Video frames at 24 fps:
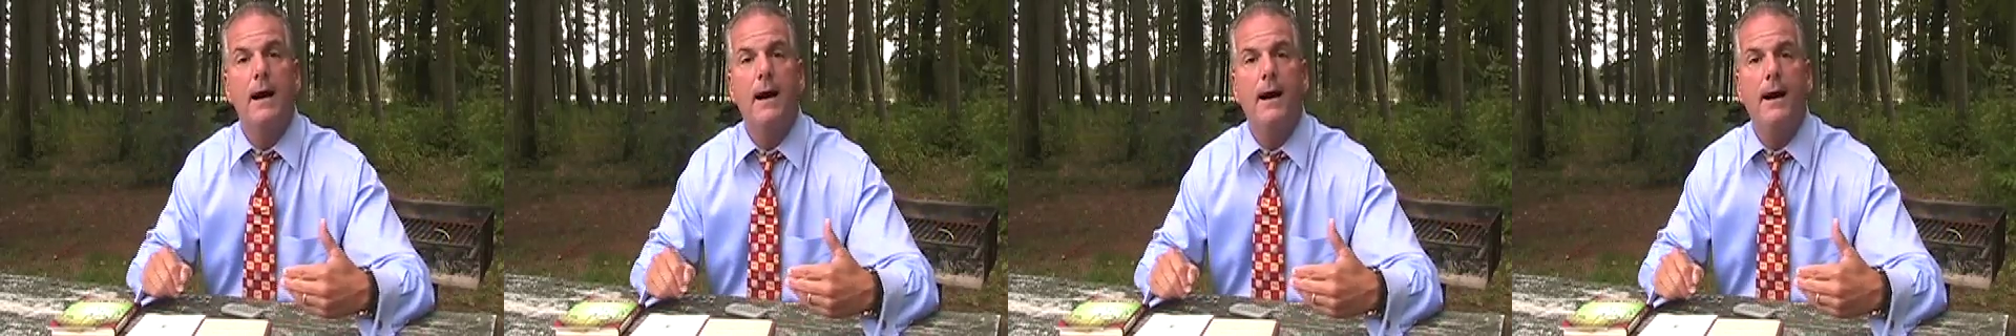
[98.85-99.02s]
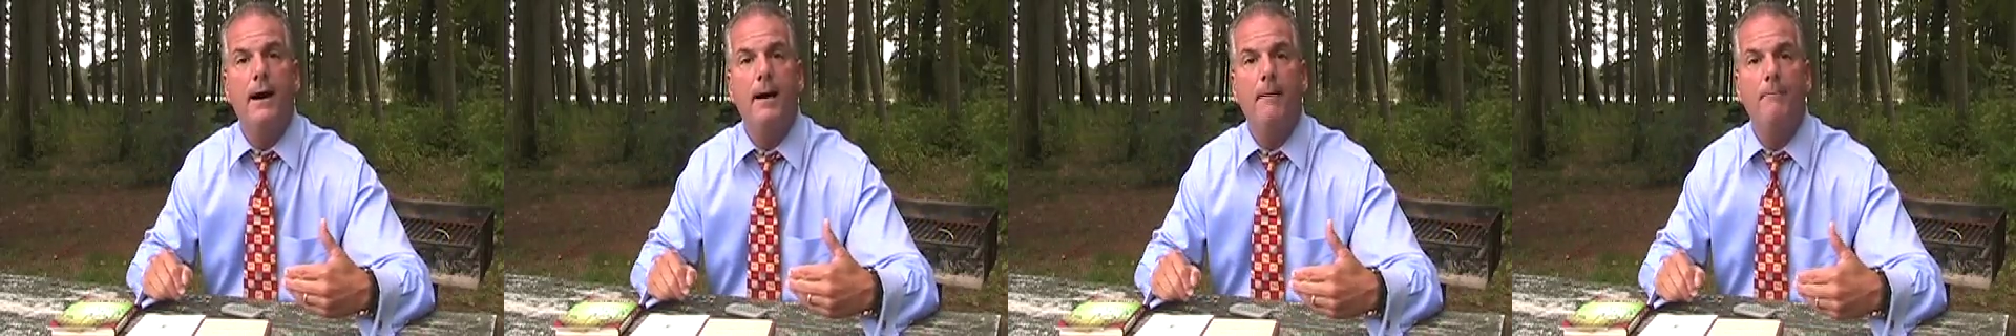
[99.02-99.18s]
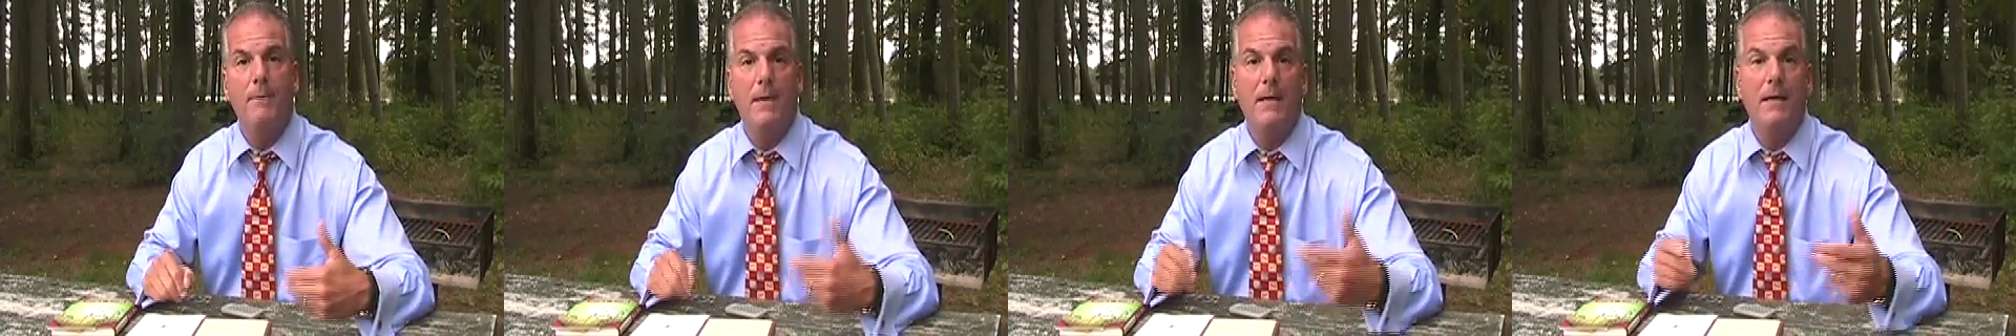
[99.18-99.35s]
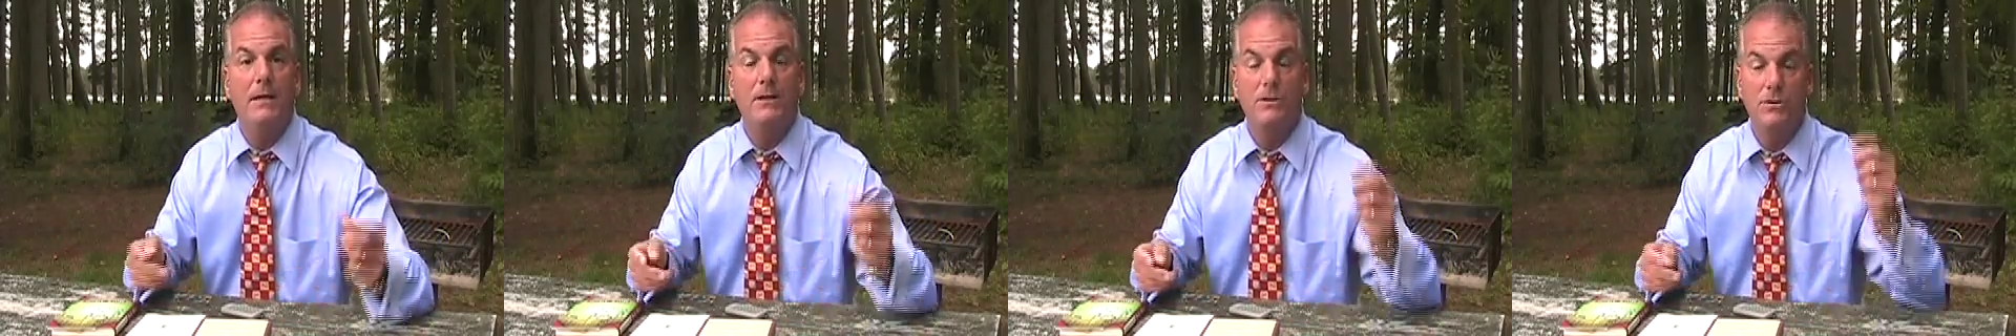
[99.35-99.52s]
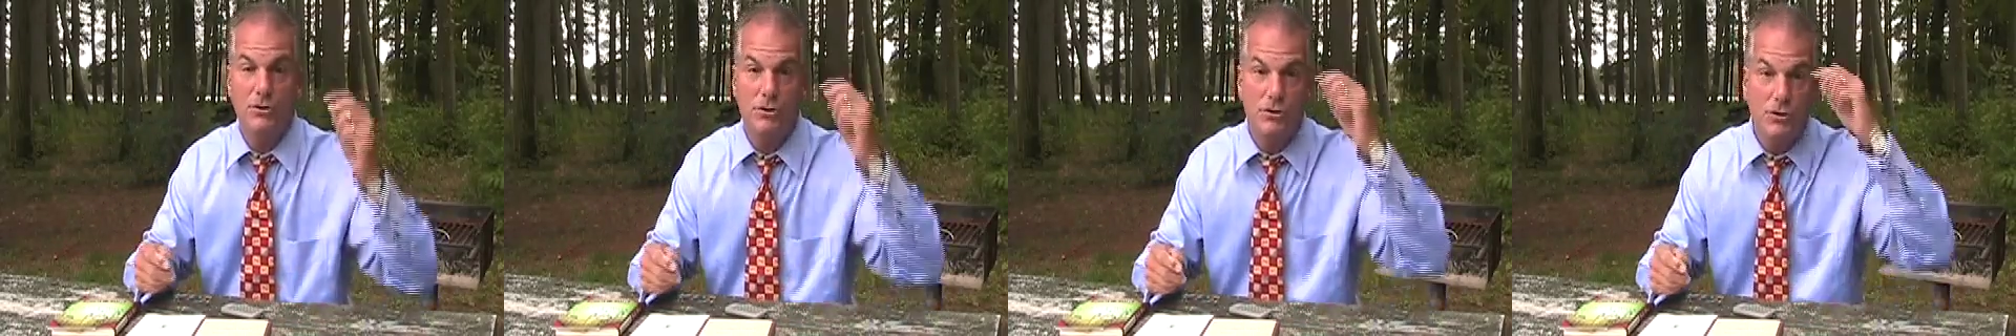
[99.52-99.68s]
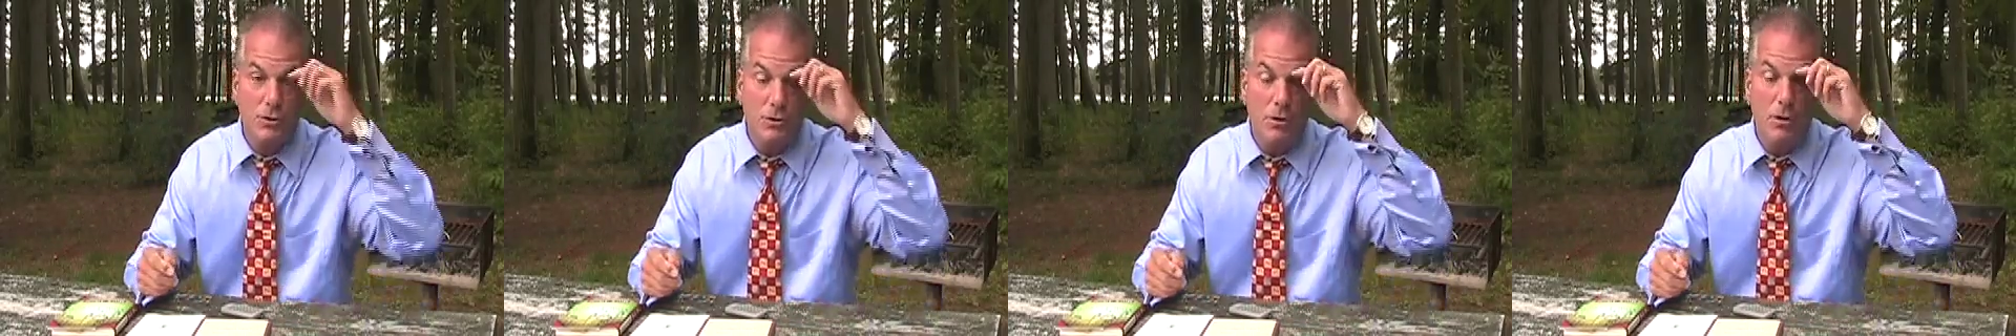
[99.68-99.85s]
and he's
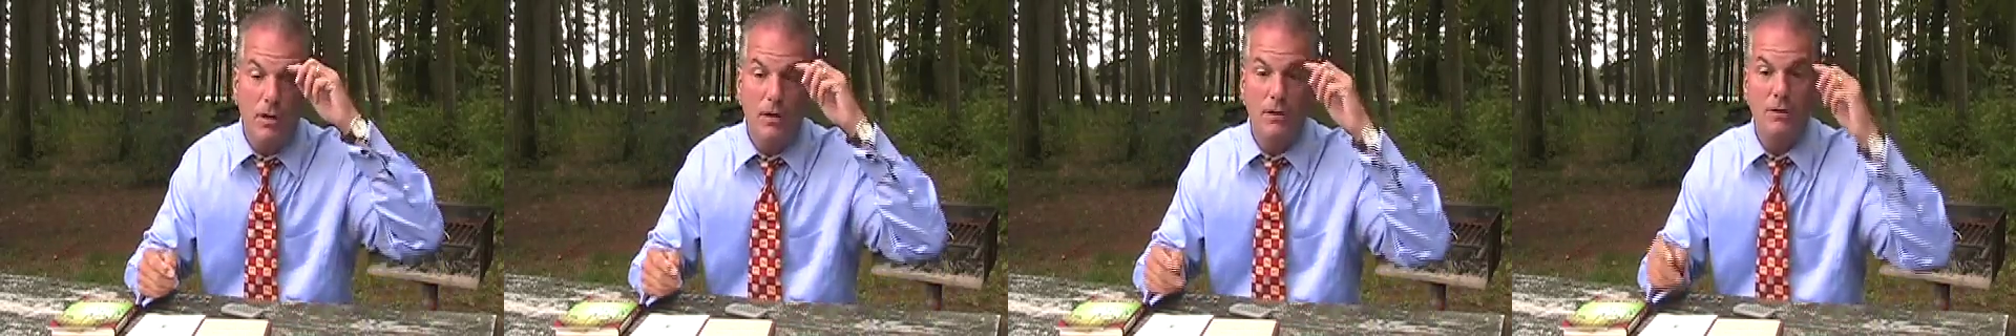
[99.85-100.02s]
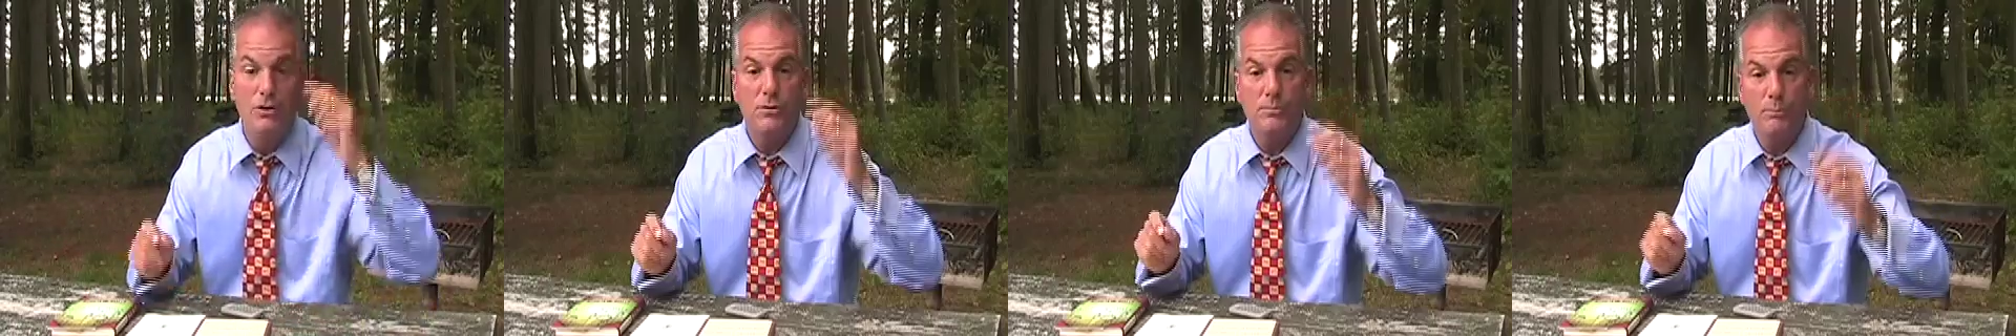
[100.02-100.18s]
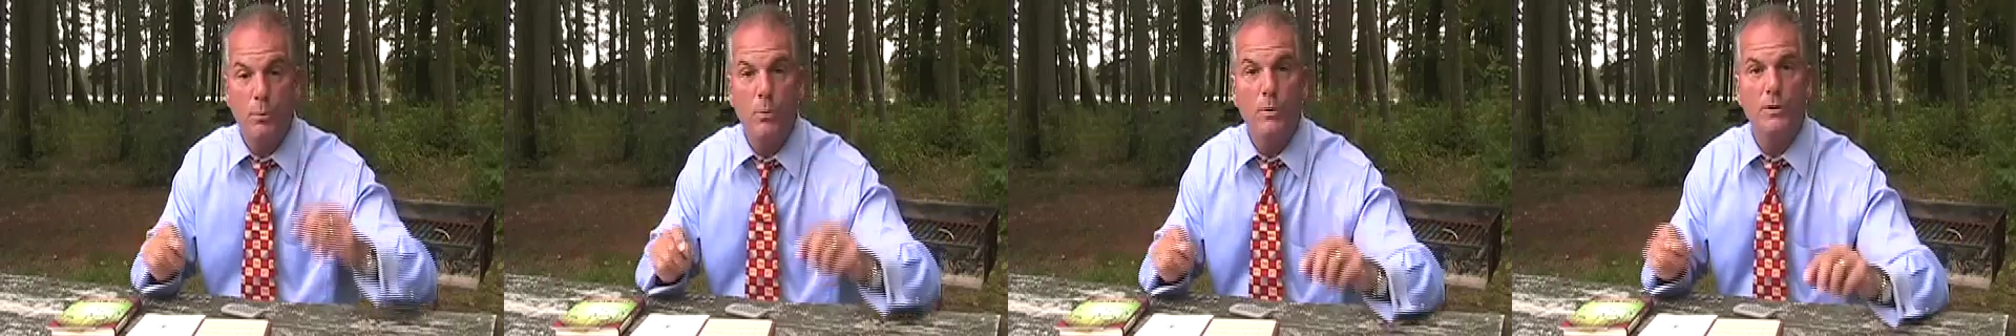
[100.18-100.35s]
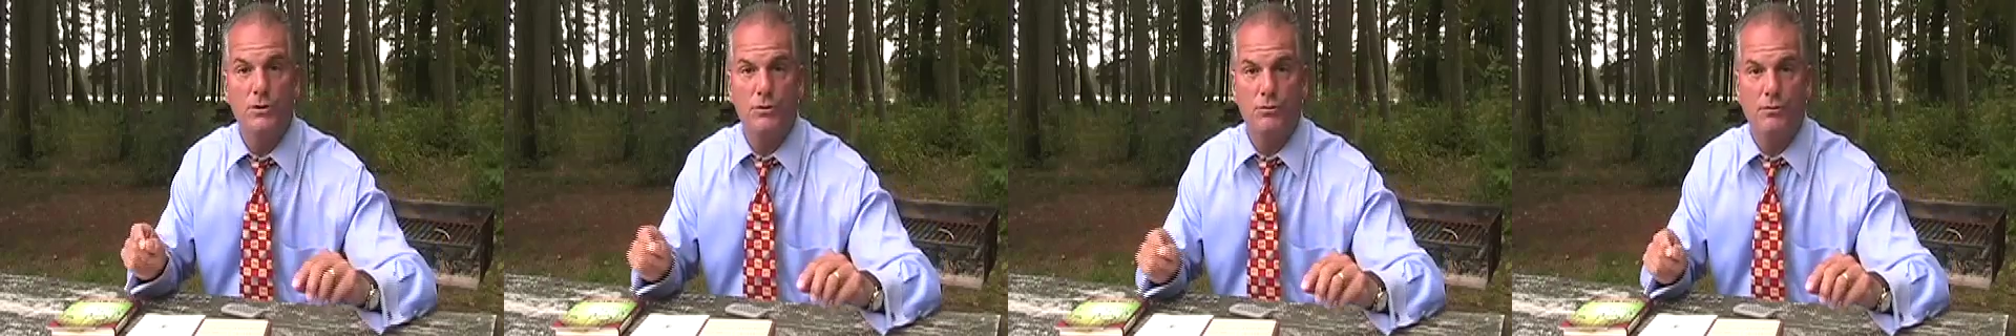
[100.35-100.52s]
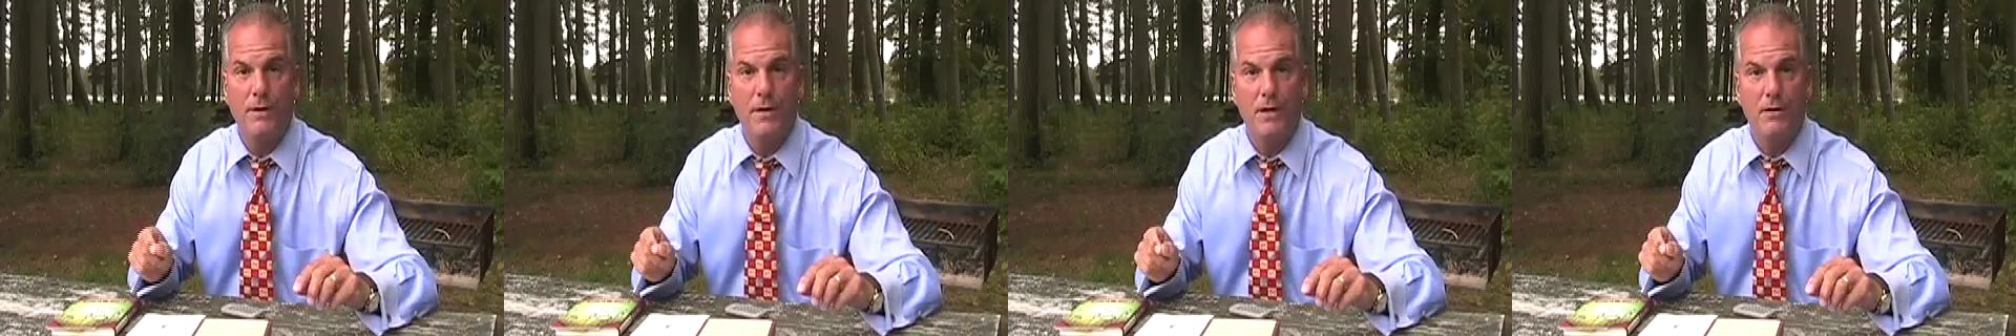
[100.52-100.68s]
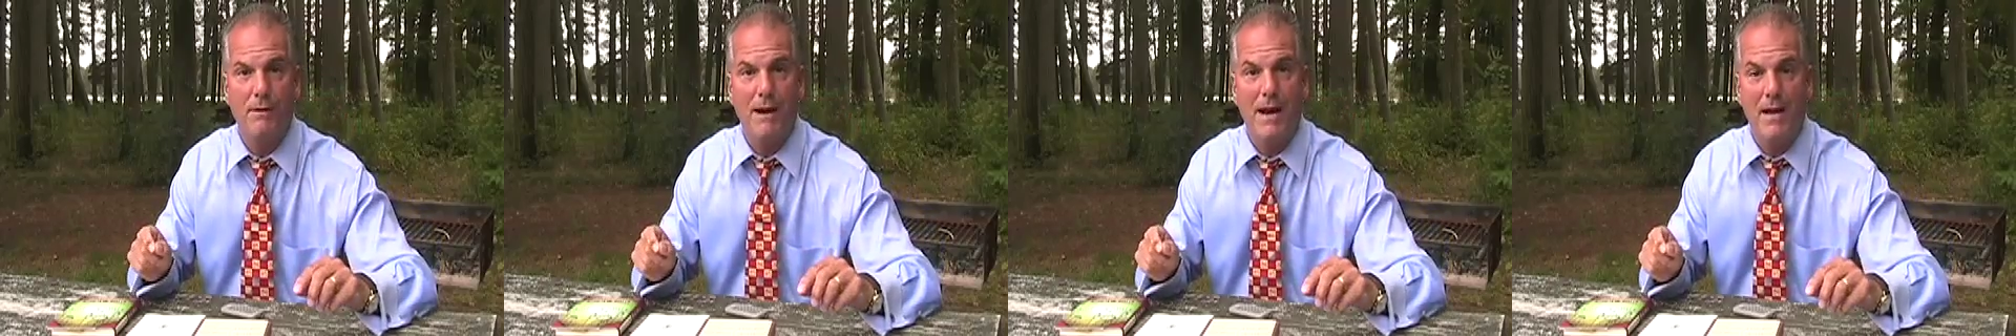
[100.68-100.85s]
still a sports
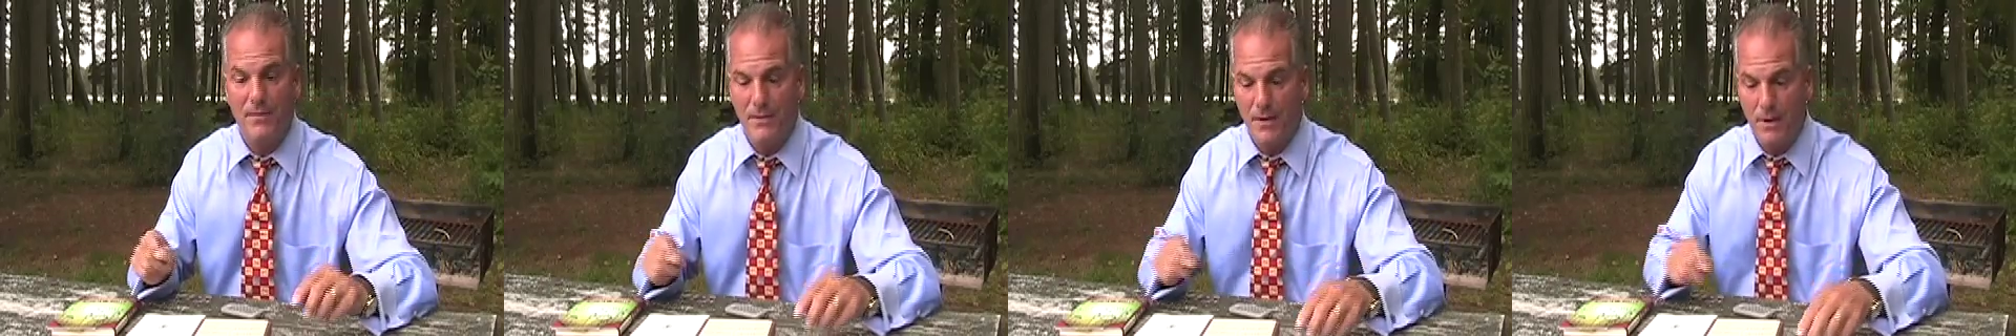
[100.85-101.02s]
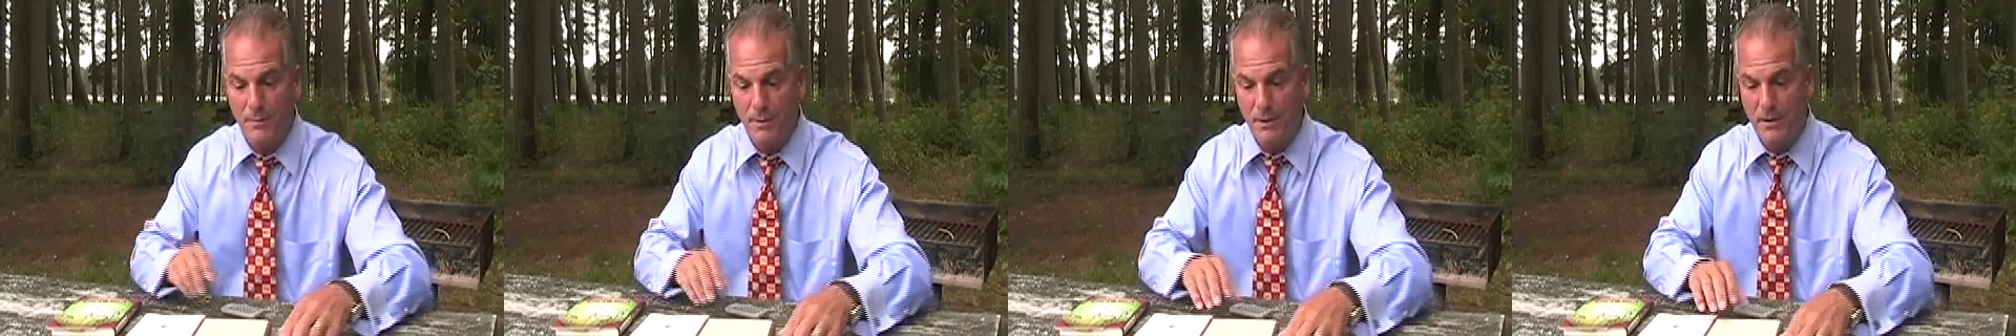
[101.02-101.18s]
writer out there,